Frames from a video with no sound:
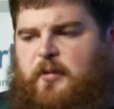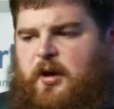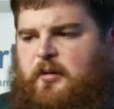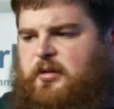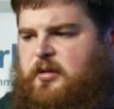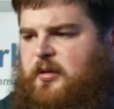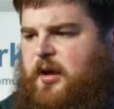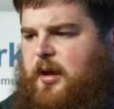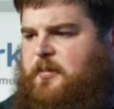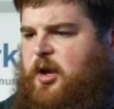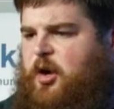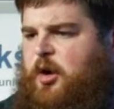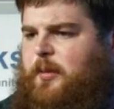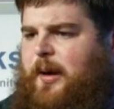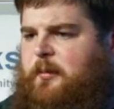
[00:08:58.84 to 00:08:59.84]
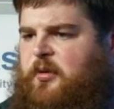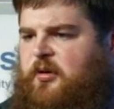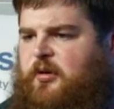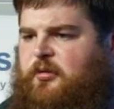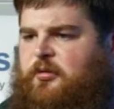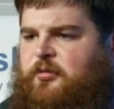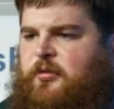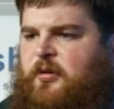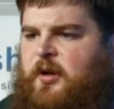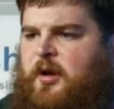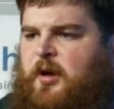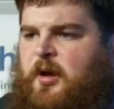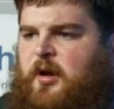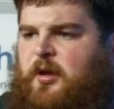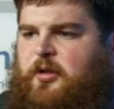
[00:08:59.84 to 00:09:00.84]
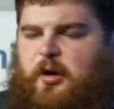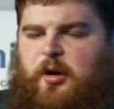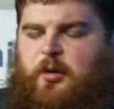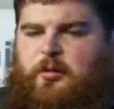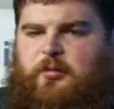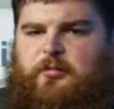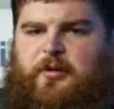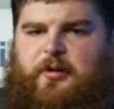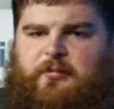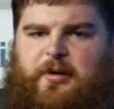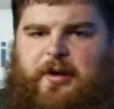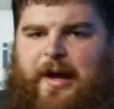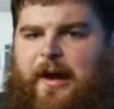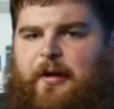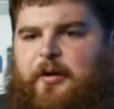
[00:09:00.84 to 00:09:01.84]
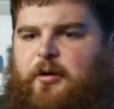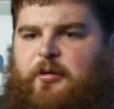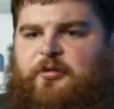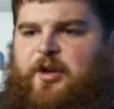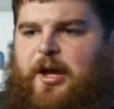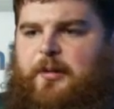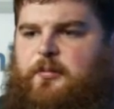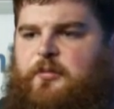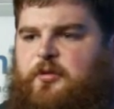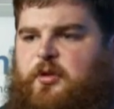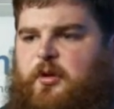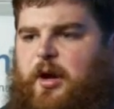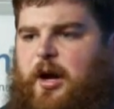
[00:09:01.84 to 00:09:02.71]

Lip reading: think I'm the only member of the whole area of teams that